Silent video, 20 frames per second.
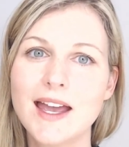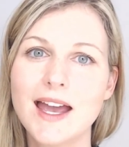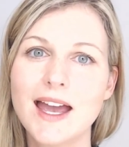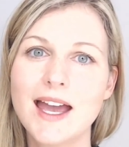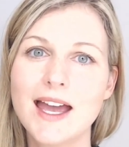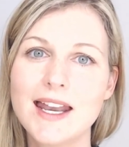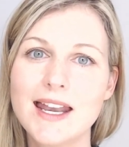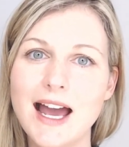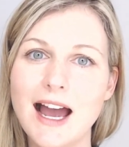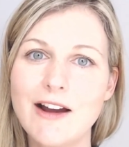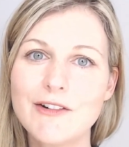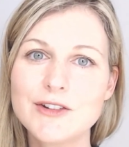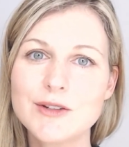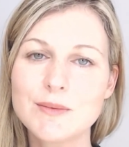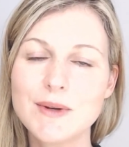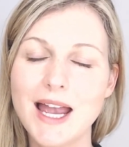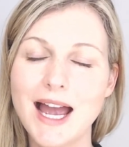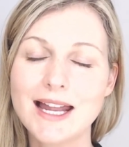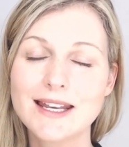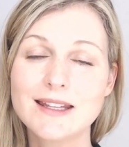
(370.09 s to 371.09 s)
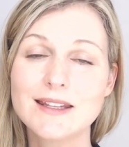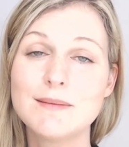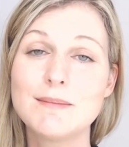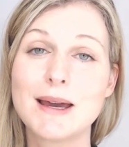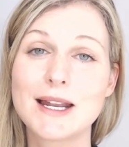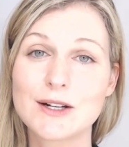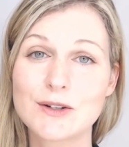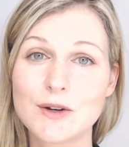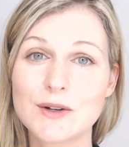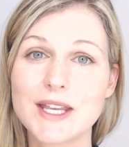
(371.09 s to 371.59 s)
And after we added
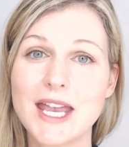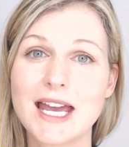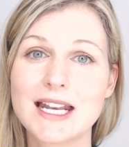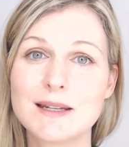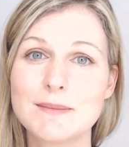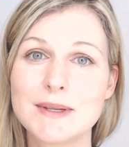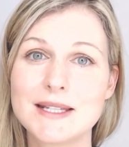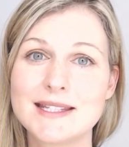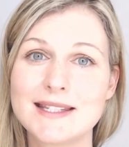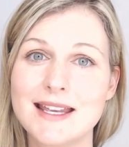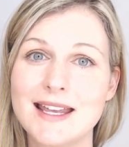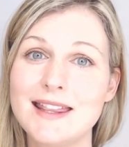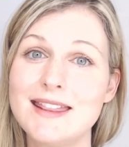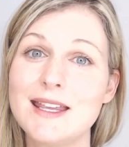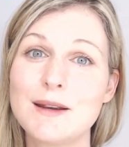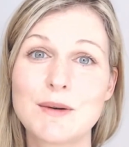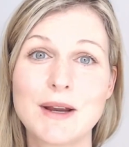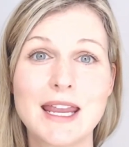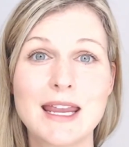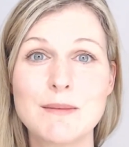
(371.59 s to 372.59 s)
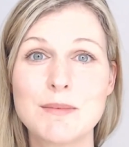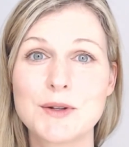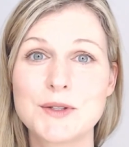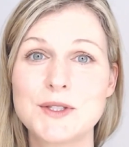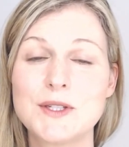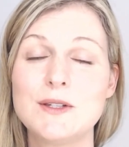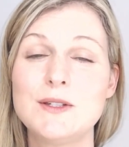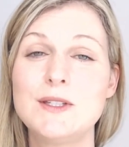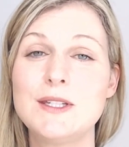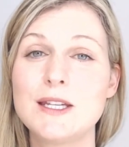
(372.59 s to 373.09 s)
medical cannabis in, they were able
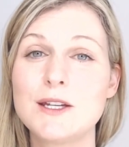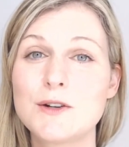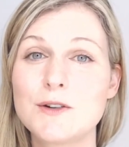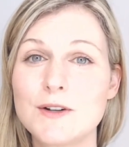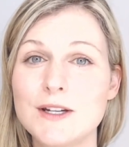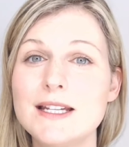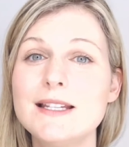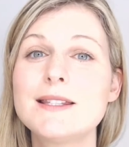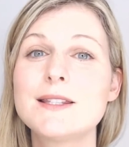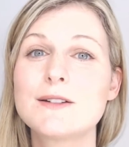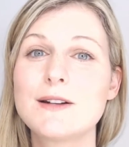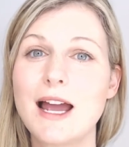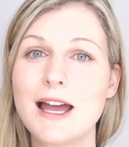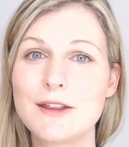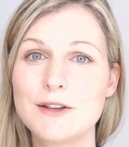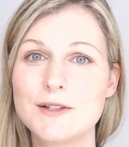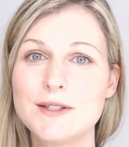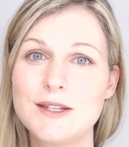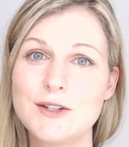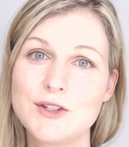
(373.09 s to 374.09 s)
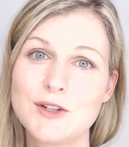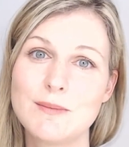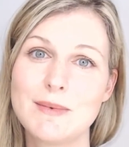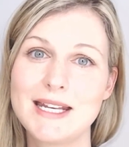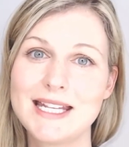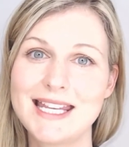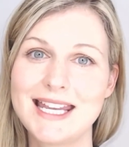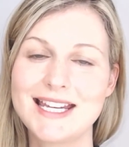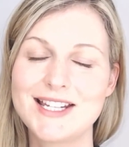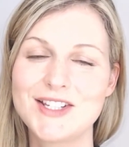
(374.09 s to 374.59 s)
to decrease their other seizure
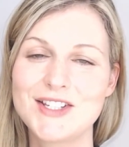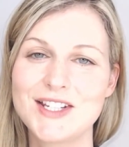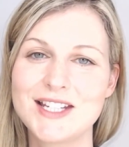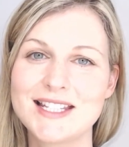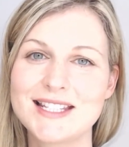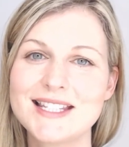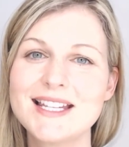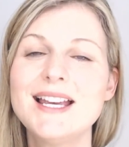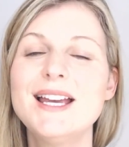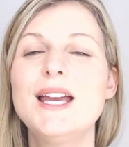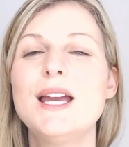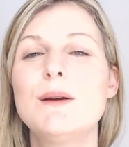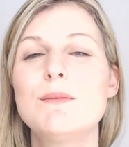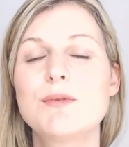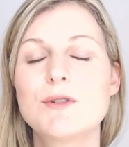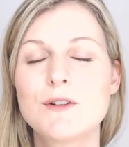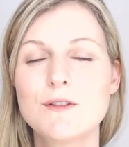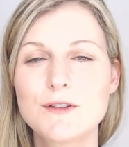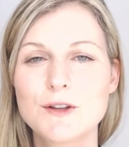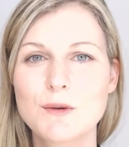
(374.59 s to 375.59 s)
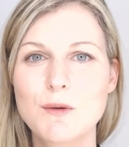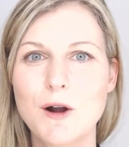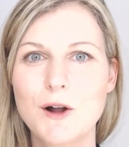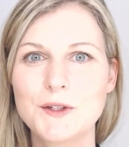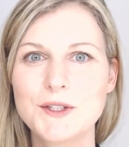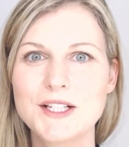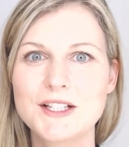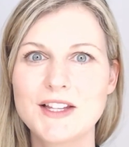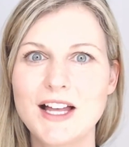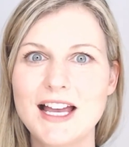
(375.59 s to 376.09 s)
medications, improve their
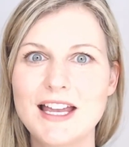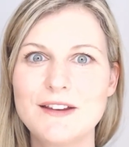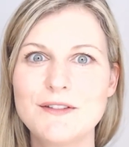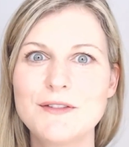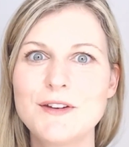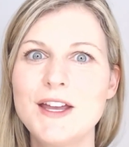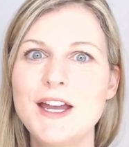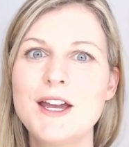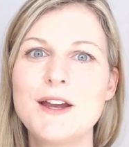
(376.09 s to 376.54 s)
quality of life,